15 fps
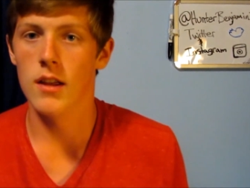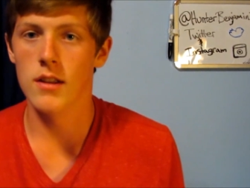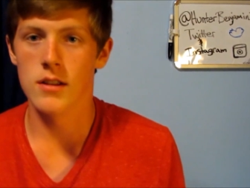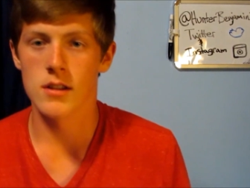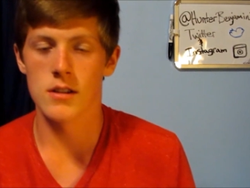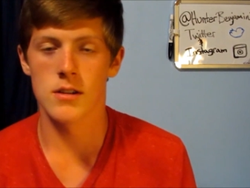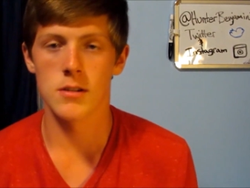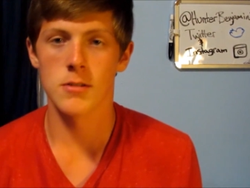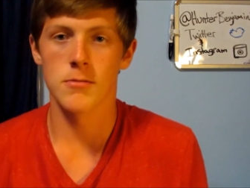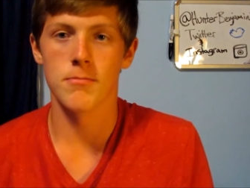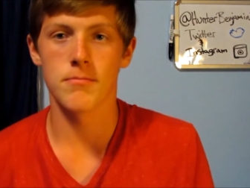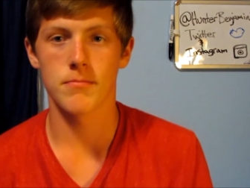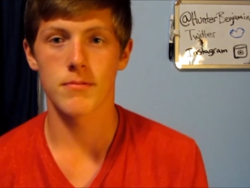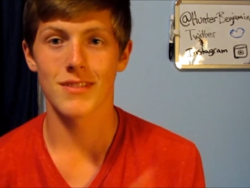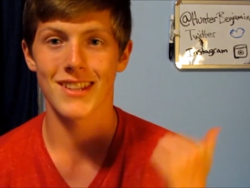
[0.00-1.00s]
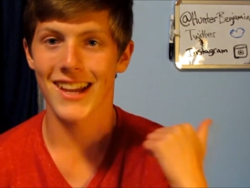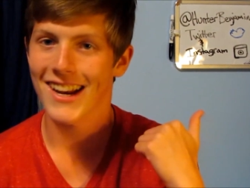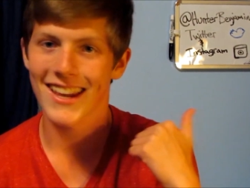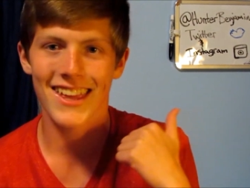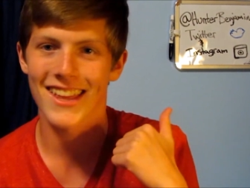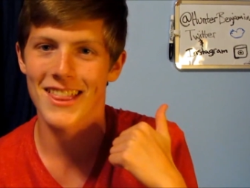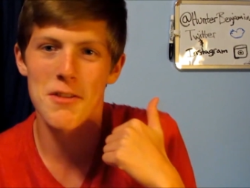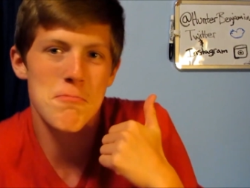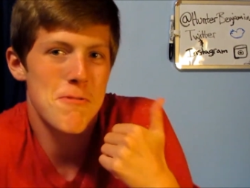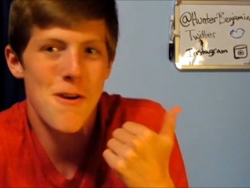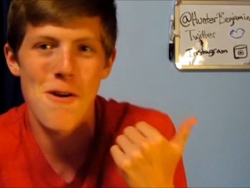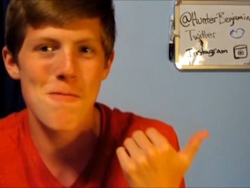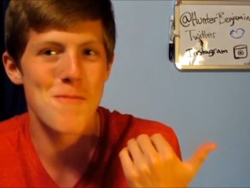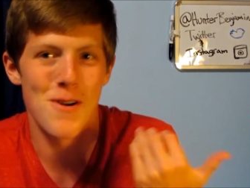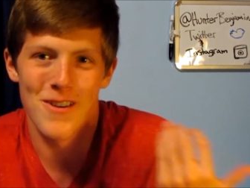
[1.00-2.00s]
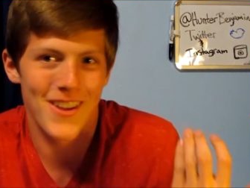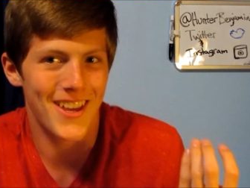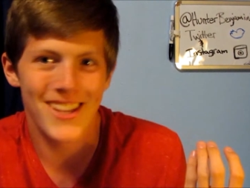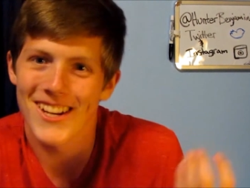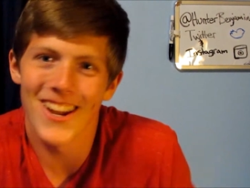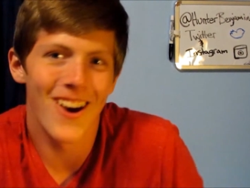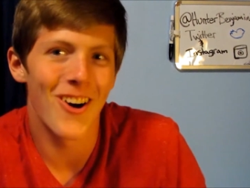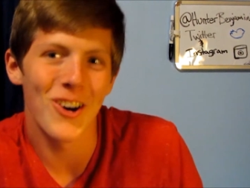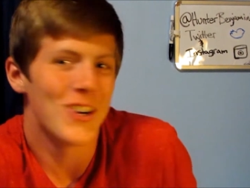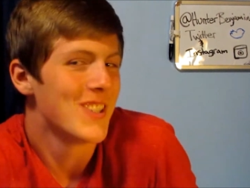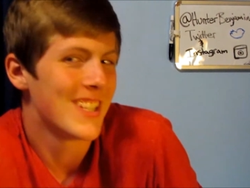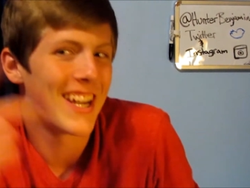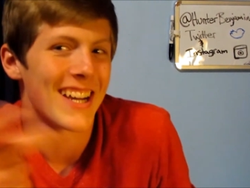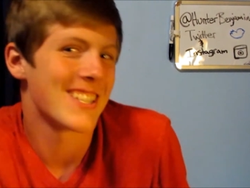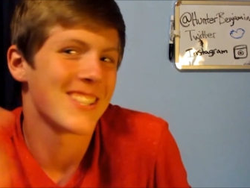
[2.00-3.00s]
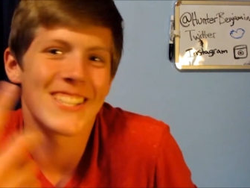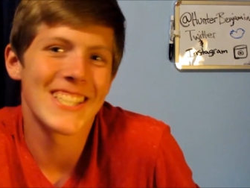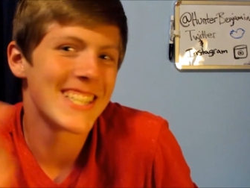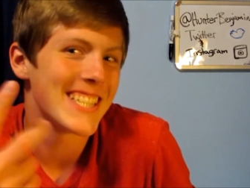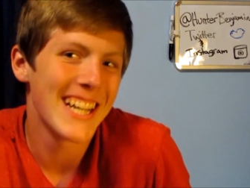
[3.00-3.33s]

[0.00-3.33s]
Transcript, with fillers: it? Gotta get the promo, you know. That's what's